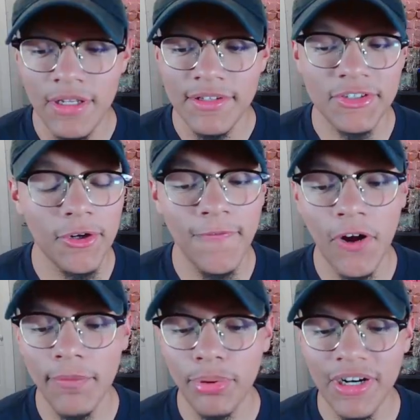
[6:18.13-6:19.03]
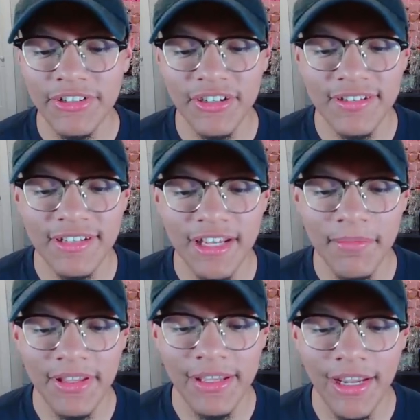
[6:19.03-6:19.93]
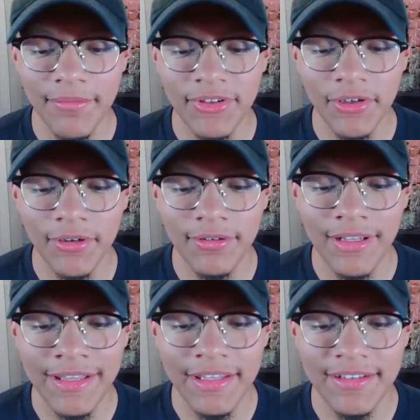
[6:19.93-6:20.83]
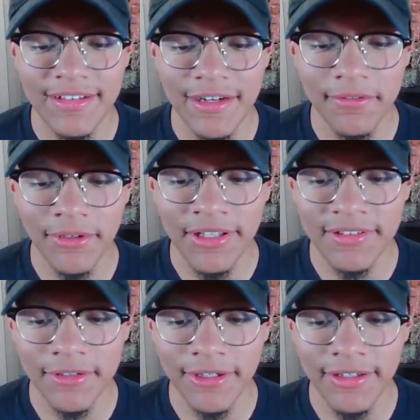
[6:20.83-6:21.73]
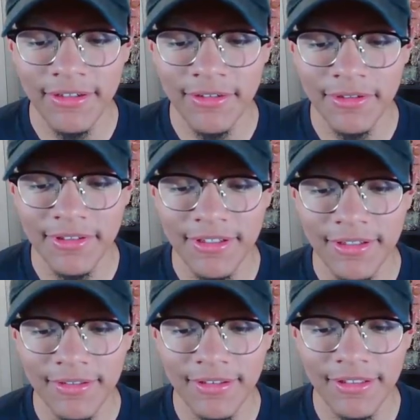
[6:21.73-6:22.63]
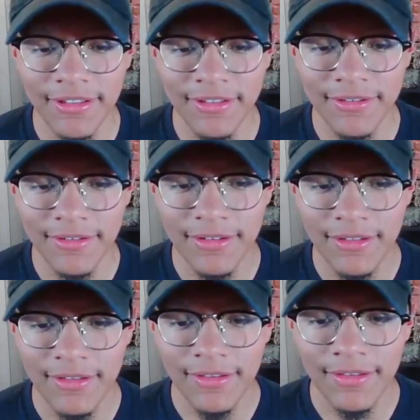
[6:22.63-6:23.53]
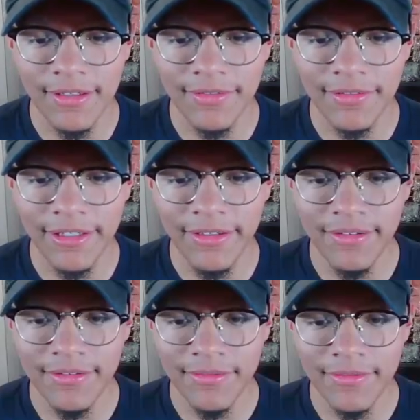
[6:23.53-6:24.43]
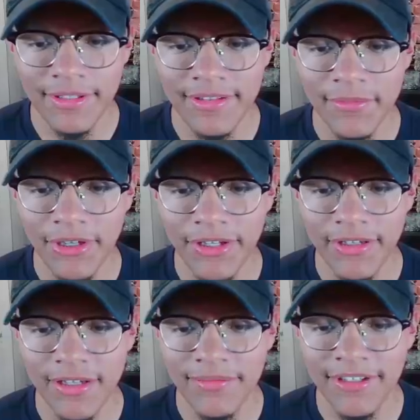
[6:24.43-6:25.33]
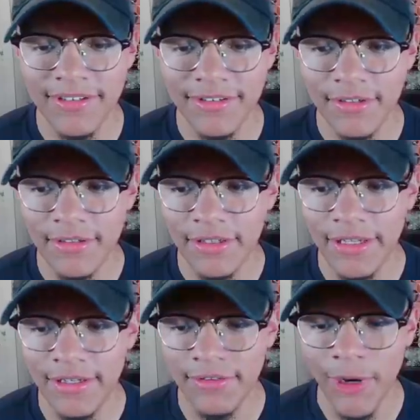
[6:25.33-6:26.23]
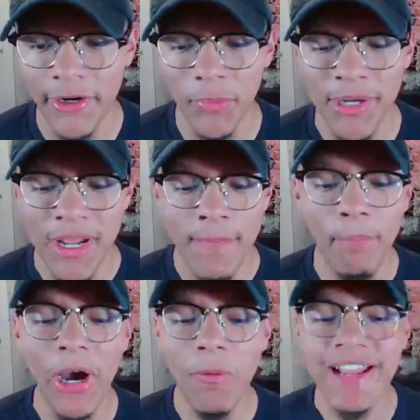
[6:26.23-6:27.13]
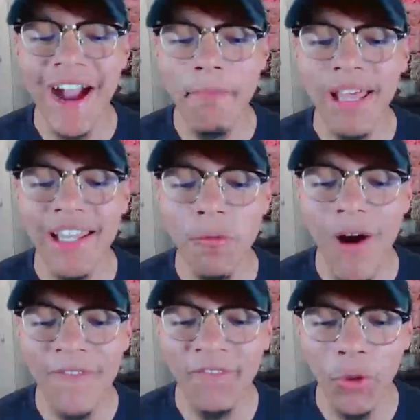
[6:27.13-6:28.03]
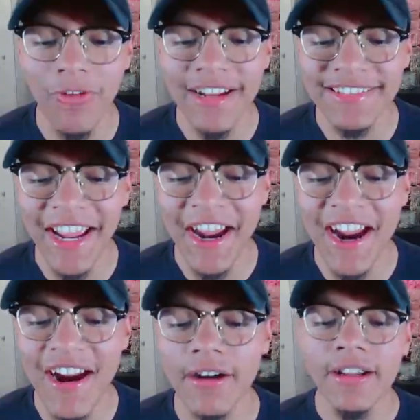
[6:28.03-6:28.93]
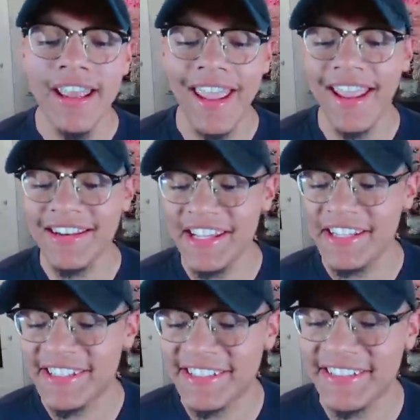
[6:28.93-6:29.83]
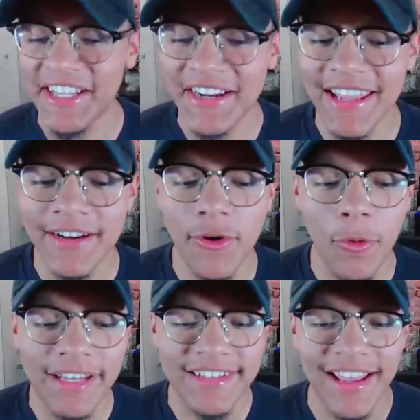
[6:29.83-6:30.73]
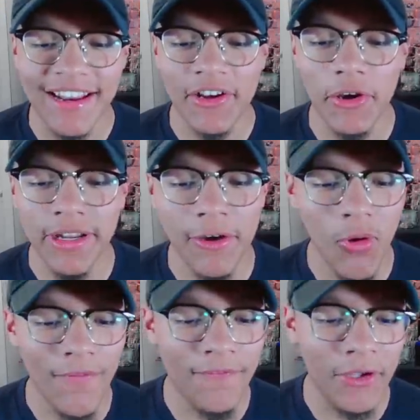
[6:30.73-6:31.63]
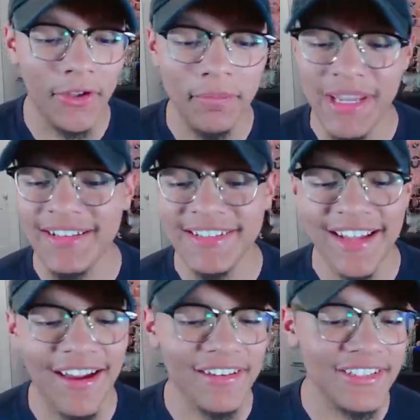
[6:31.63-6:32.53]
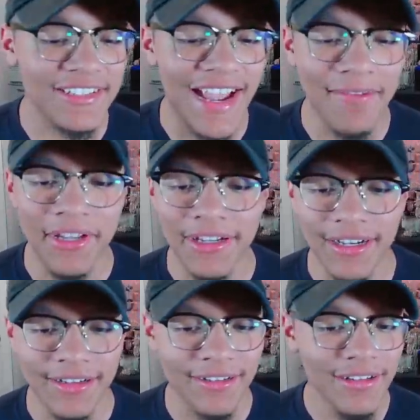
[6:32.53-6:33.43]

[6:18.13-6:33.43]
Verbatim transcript: So far, pressure is the name of the game. So I think he's gonna he's gonna run it. Oh no, he's not. Okay. All right. Got somebody in coverage. And he's wide open. But we got Melo Wunku right there. And he's stuck in quicksand and couldn't go upfield. Me and this guy are just having a,